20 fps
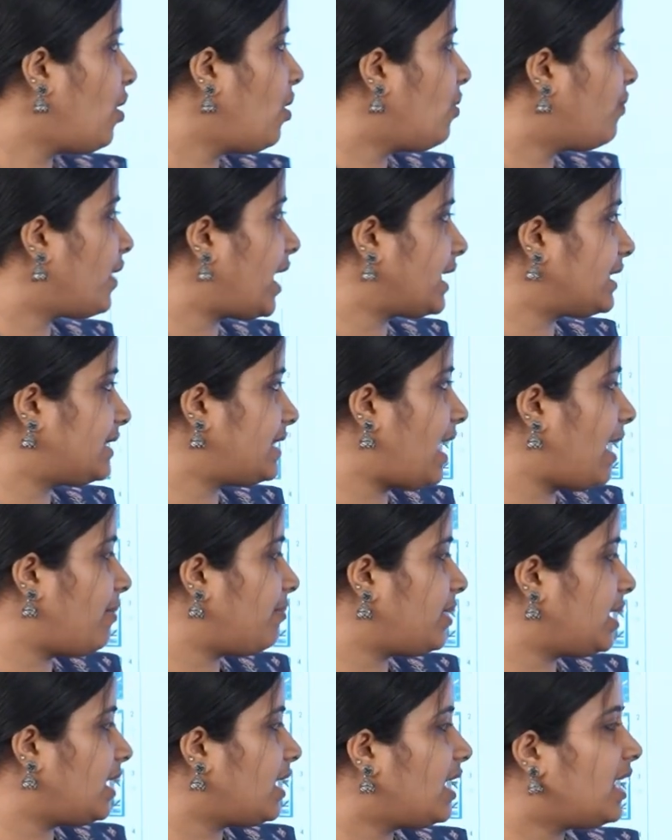For
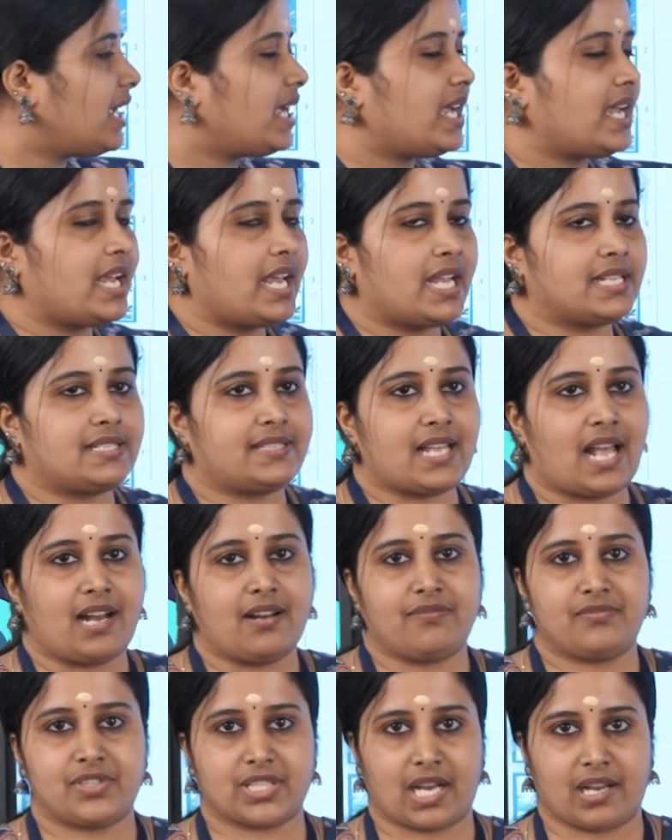example, a
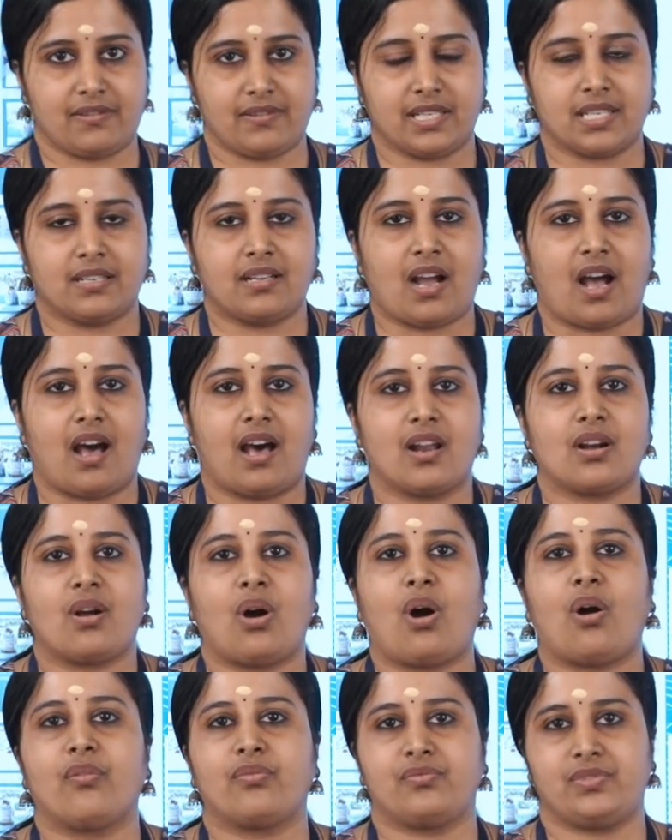self-driving car
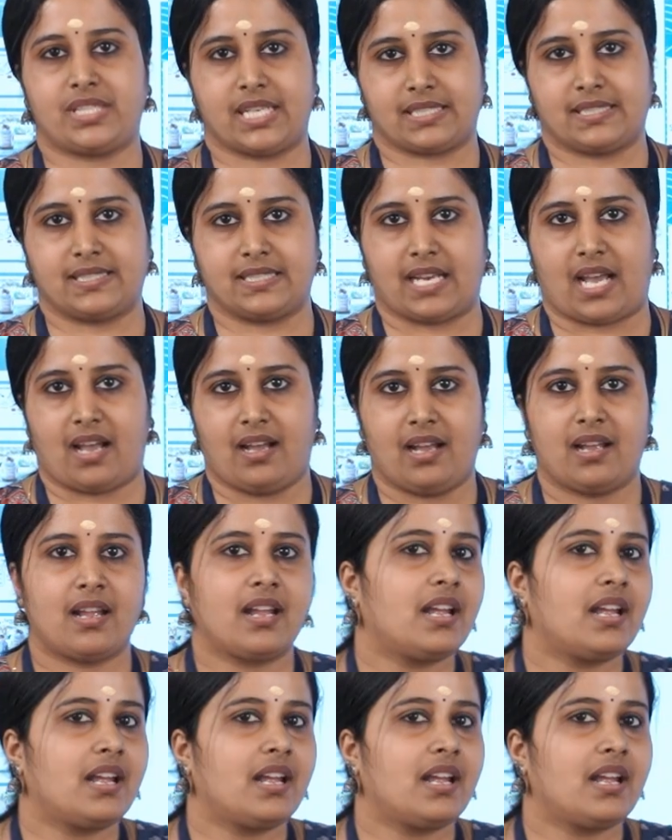of Tesla,